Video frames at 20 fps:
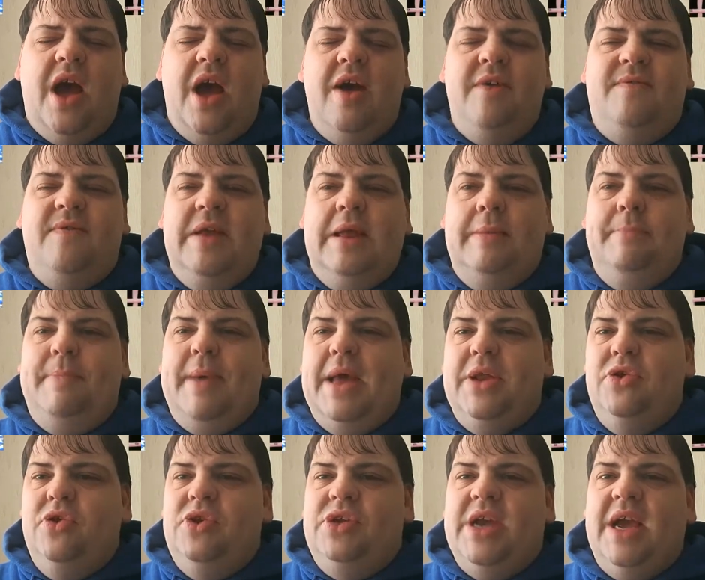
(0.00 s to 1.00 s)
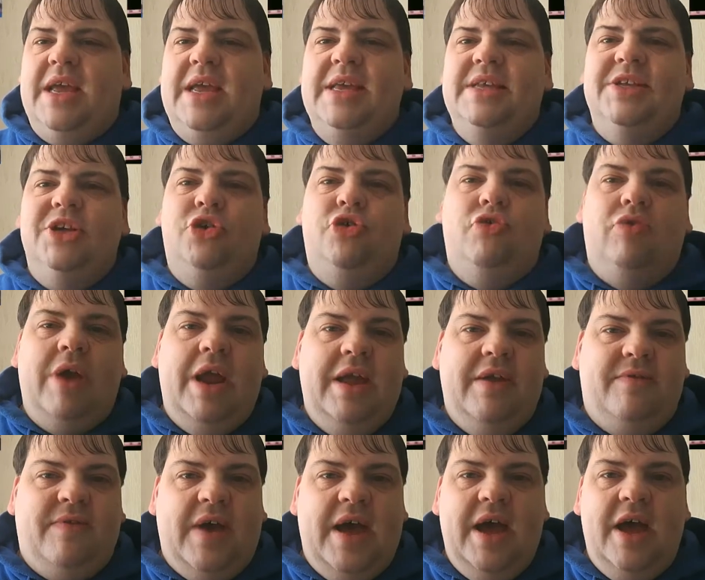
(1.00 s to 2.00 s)
I think Badou Jack is a
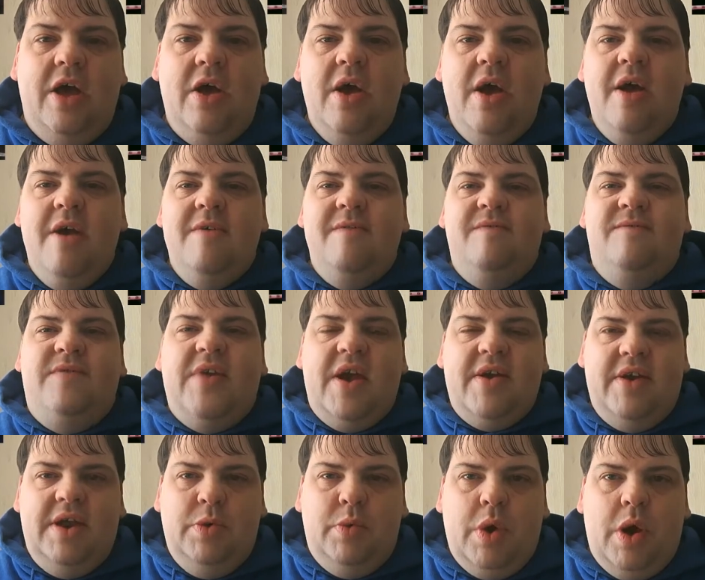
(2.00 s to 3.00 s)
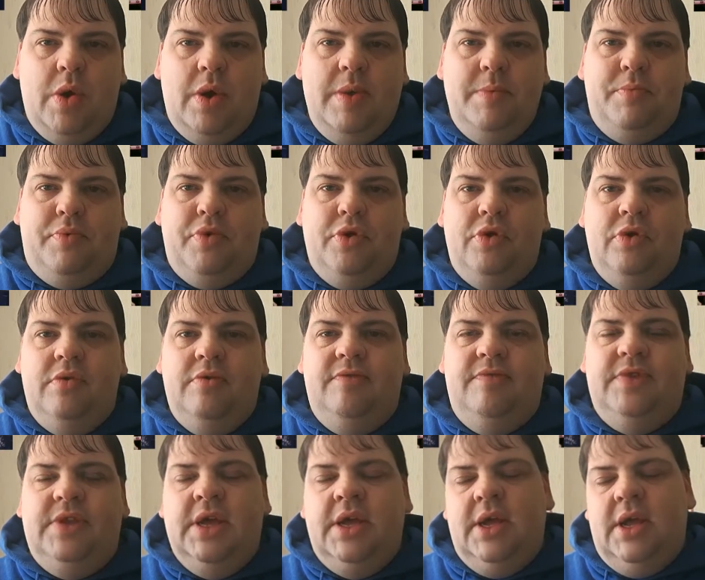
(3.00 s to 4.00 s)
great fighter, very well
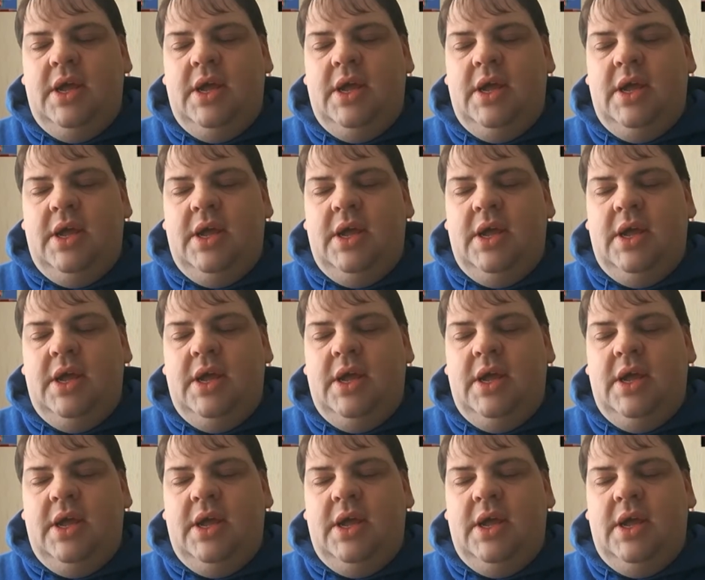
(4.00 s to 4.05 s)
improved.